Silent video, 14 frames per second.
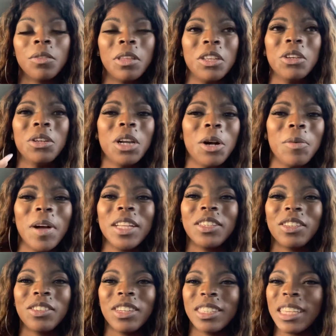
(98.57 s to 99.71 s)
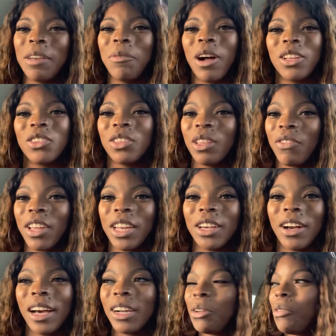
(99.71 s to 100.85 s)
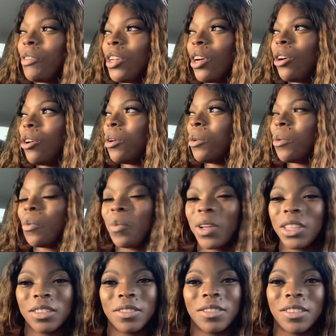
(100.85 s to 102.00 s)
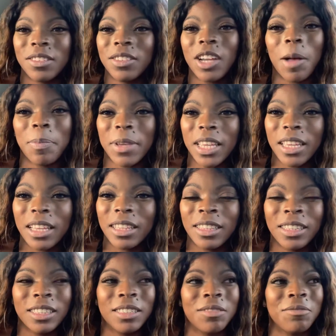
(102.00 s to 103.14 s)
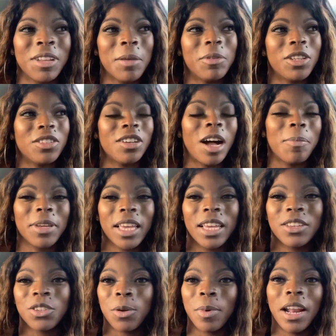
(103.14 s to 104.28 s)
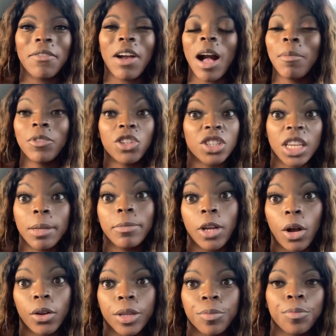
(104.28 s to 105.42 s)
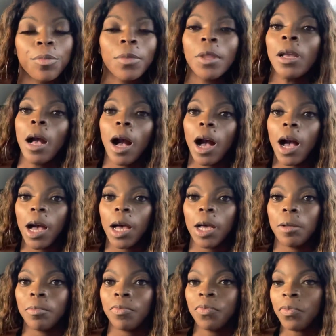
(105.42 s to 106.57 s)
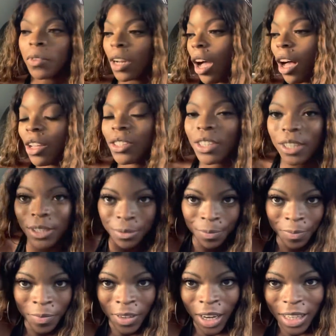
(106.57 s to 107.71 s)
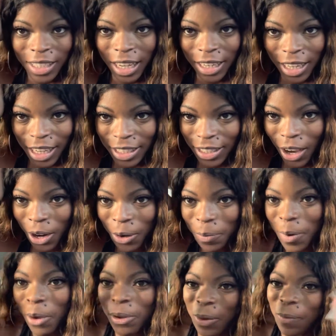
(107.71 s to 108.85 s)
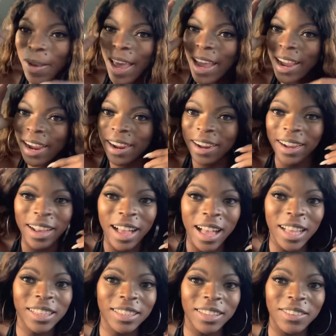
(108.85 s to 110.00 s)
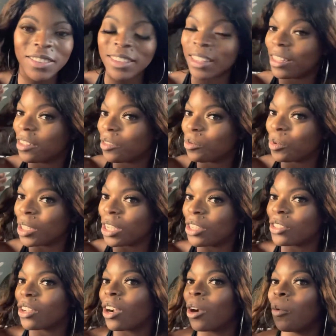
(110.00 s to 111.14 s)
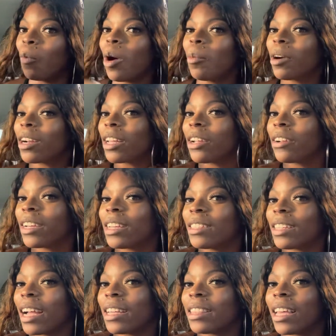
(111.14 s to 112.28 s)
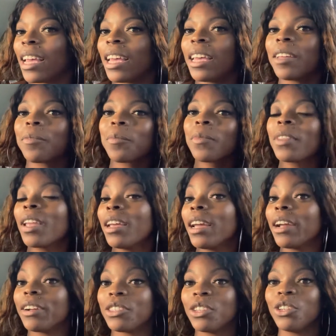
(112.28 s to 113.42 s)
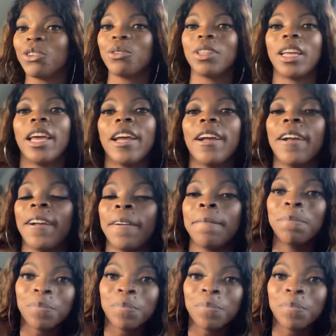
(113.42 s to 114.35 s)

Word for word: you know what, just keep watching the video. I don't even know what the topic, the name of the topic is or whatever. I'm going to just keep talking. Um, also, Sunnies are Wear. These are Walmart earrings, I think. Here's Nadula hair.